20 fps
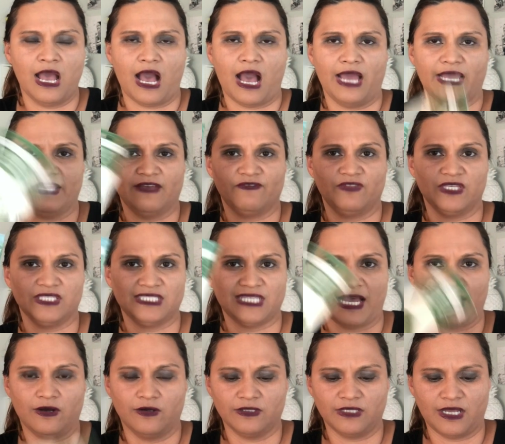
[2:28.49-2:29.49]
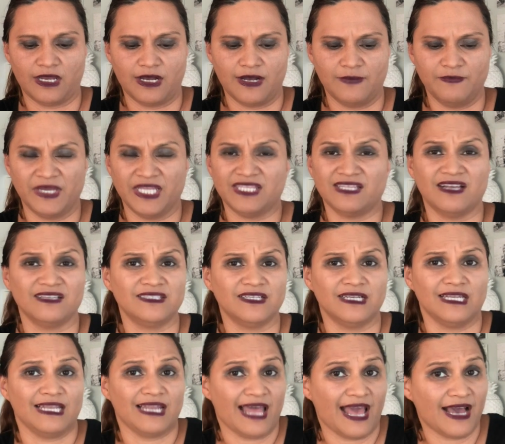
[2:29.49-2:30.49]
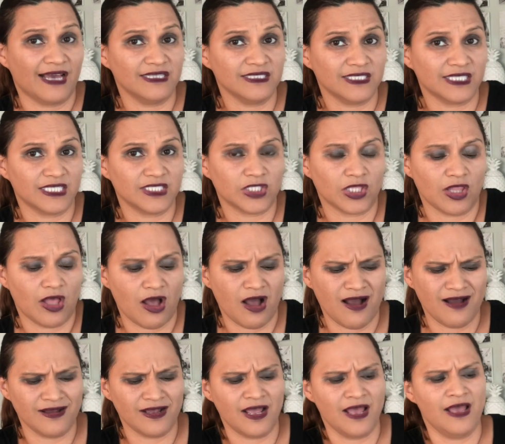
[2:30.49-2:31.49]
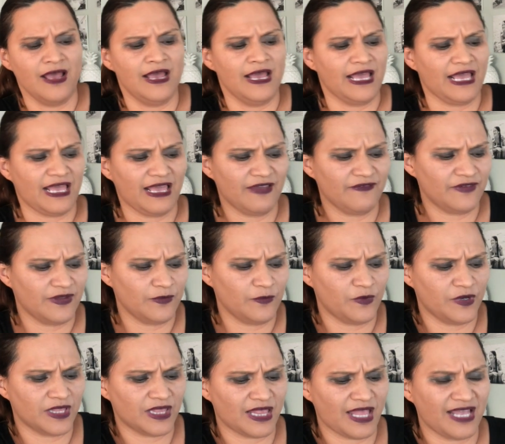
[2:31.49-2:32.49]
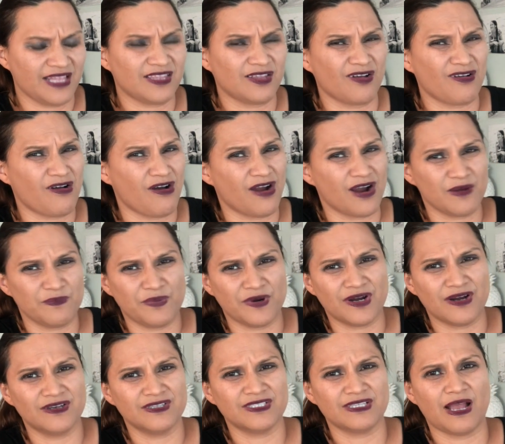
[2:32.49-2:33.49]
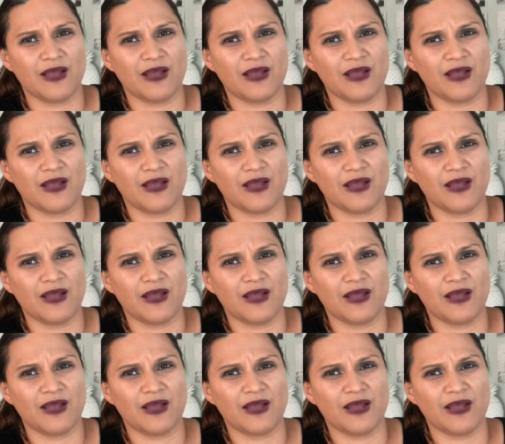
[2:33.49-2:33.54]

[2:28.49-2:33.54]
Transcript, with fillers: I give this out. Um, it doesn't last as long, even with like the car bars.